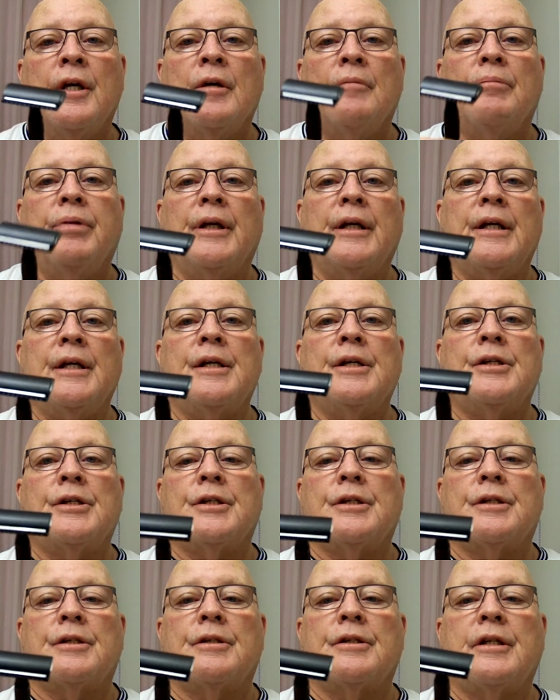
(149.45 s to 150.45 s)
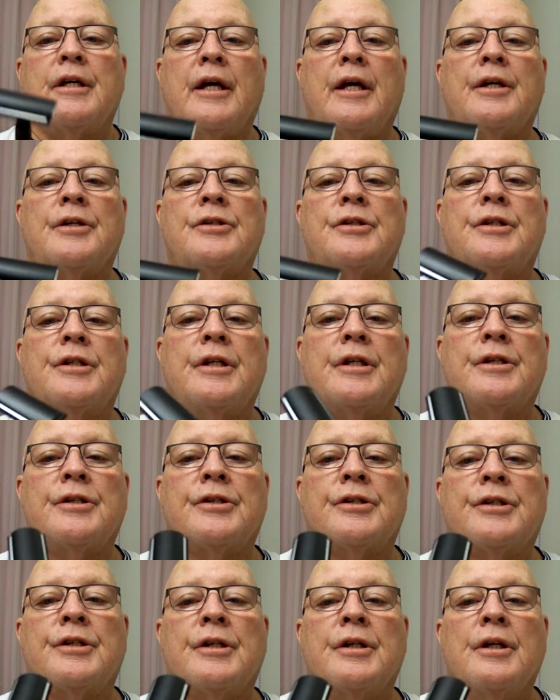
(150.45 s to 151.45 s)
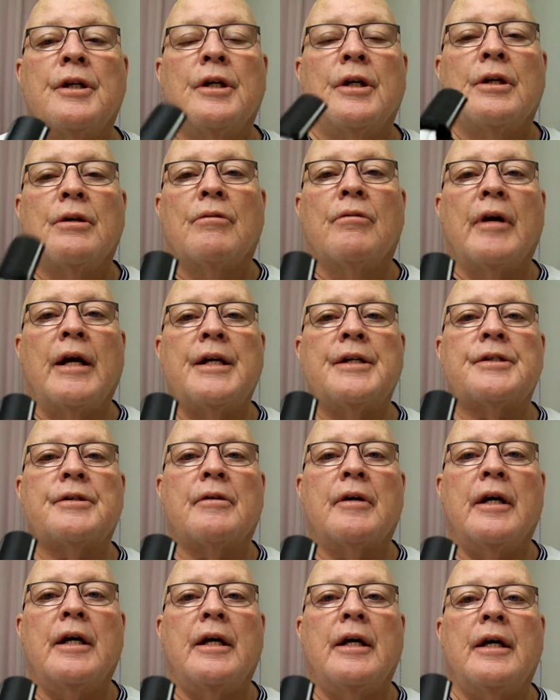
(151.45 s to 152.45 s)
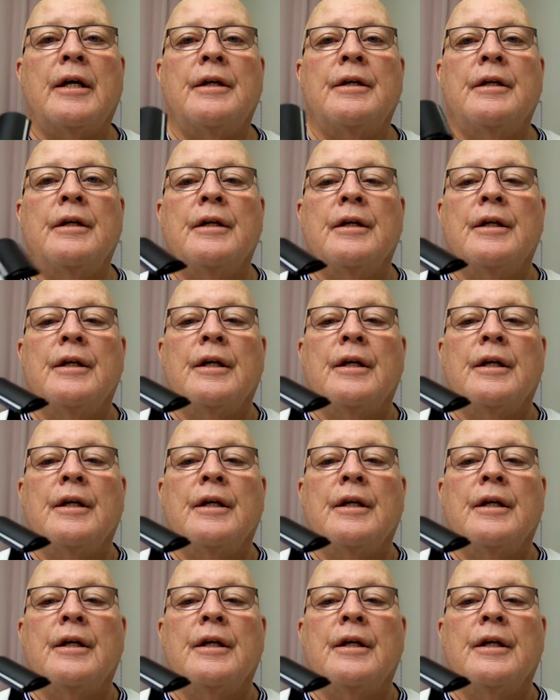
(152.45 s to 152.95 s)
please test this razor head